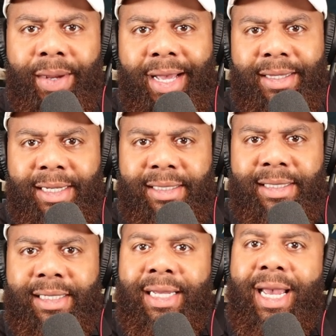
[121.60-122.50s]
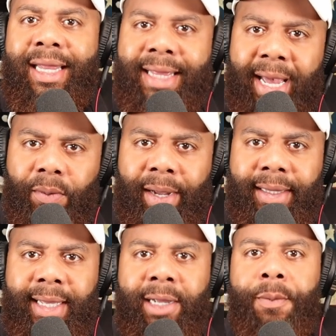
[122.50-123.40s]
their ethnicity. And that
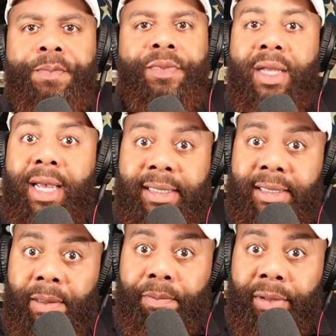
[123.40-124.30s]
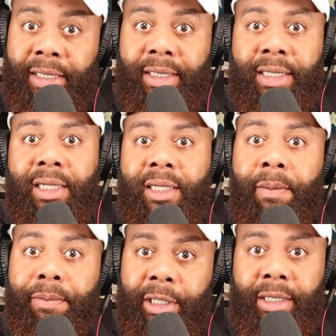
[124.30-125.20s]
right there is completely,
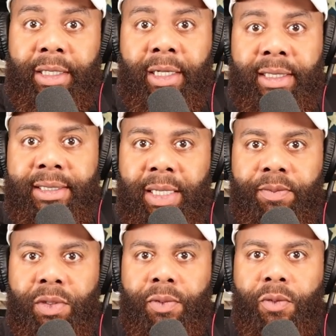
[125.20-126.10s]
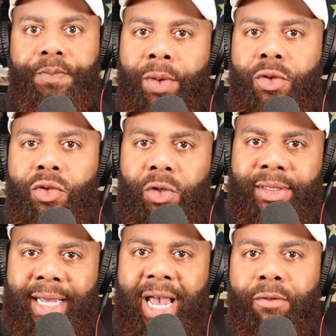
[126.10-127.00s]
completely unacceptable. When you
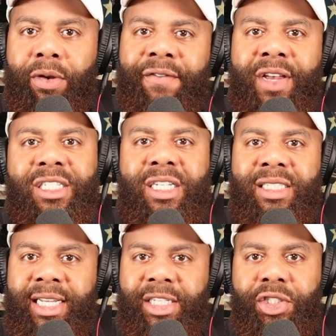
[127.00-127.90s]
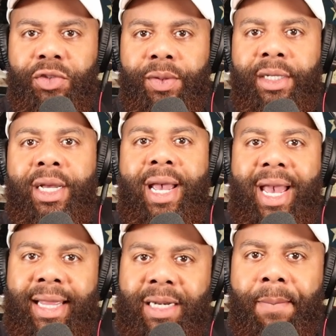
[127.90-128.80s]
start to have revisionist history
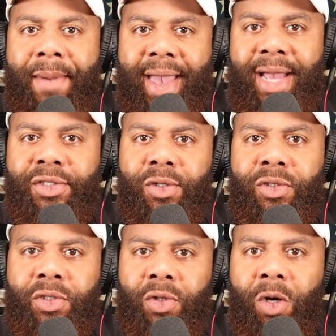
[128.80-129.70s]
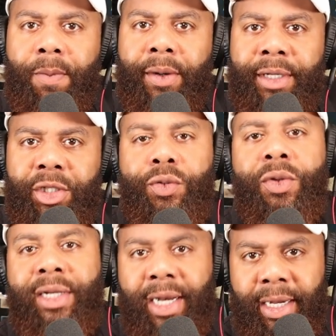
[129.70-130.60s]
and then a man starts to talk about
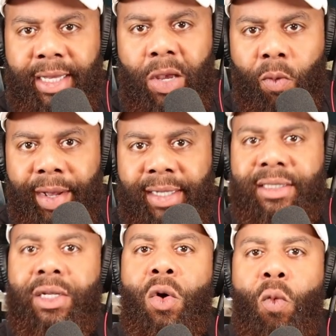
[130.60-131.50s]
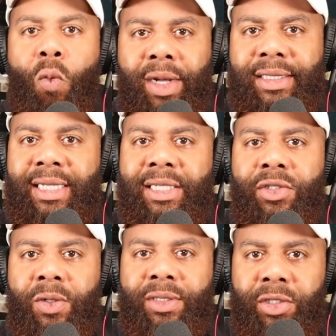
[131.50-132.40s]
history, Kanye West, once he
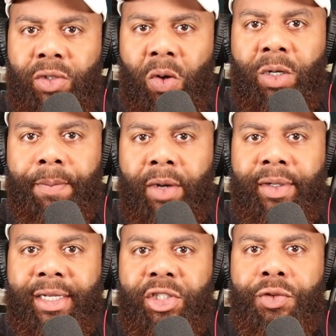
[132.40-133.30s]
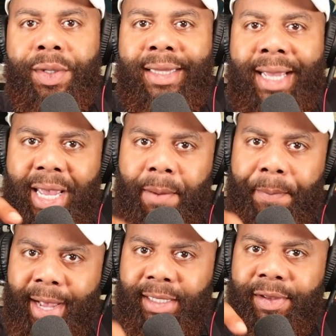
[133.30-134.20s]
starts to talk about history and the
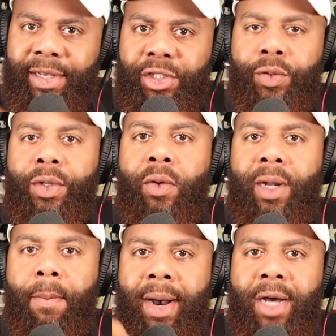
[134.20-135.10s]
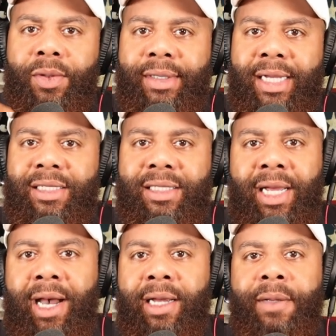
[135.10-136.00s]
impact of history on our modern day
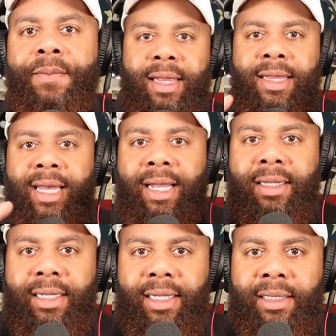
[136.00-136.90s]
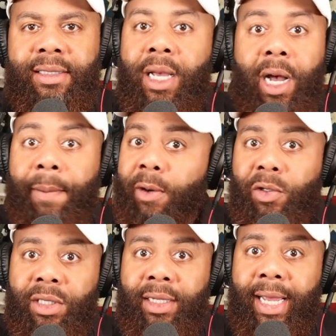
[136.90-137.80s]
society, and that leads a
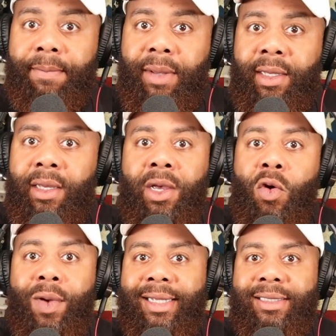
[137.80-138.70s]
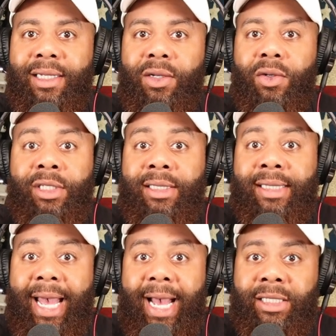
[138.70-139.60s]
person like me who has just
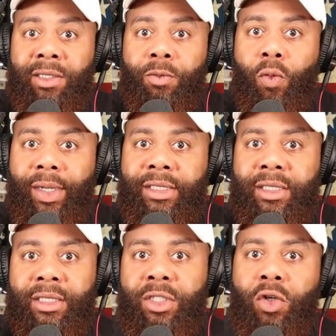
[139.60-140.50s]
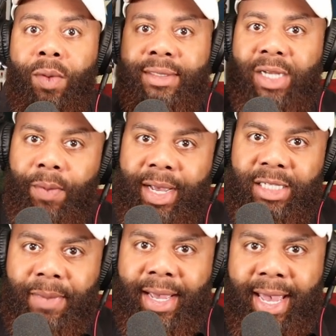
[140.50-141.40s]
to ask some questions. And so once I
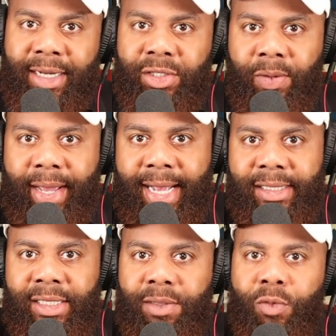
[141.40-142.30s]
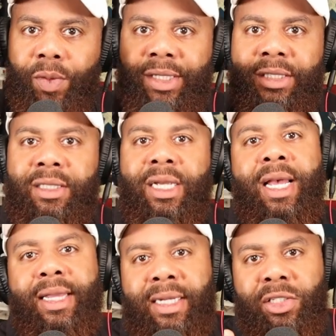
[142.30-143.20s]
raise my hand and start asking some questions,
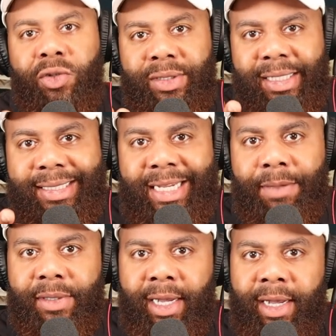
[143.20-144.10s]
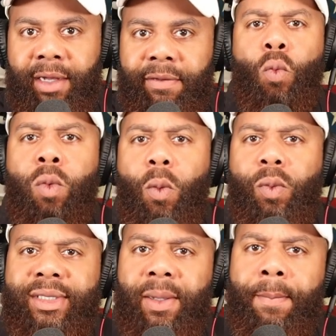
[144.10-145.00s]
then I start to deep dive. What
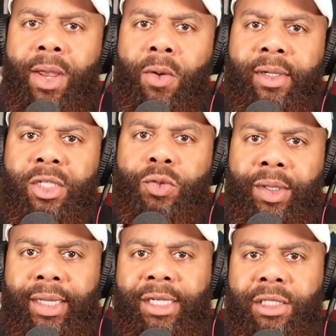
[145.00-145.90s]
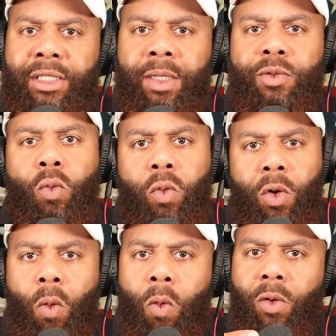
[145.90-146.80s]
was America's relationship to
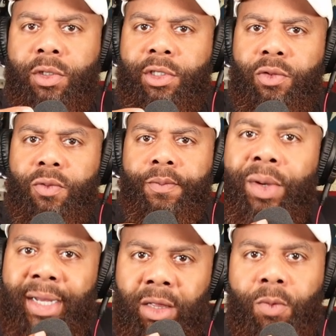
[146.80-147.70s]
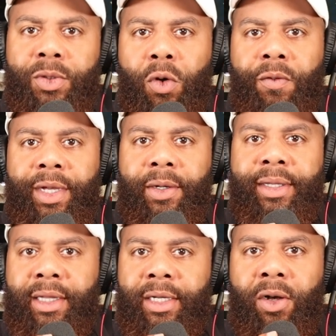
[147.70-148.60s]
World War Two? When Hitler was over there
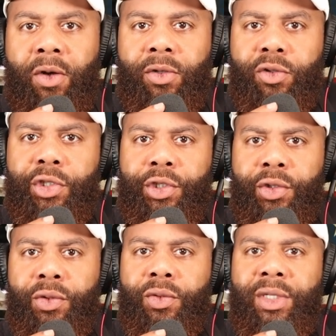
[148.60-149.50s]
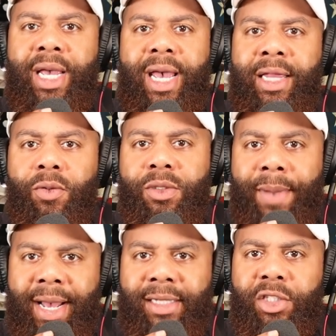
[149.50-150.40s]
killing all those Jews and there was
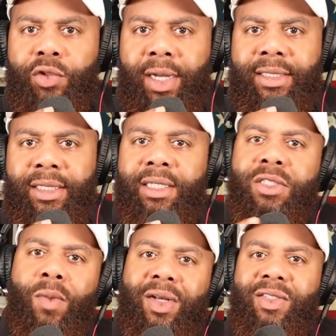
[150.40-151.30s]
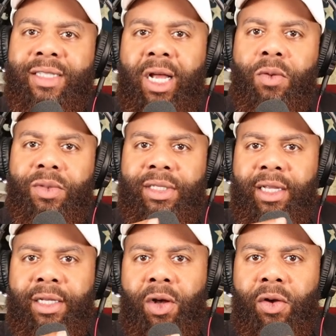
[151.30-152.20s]
mass atrocities, and while Stalin was
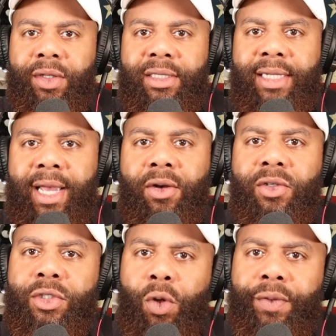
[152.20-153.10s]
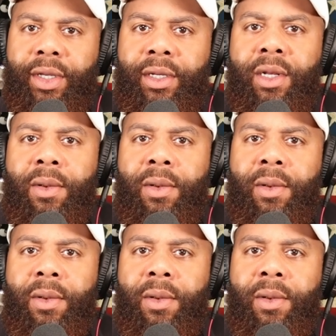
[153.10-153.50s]
killing all these dang on Soviet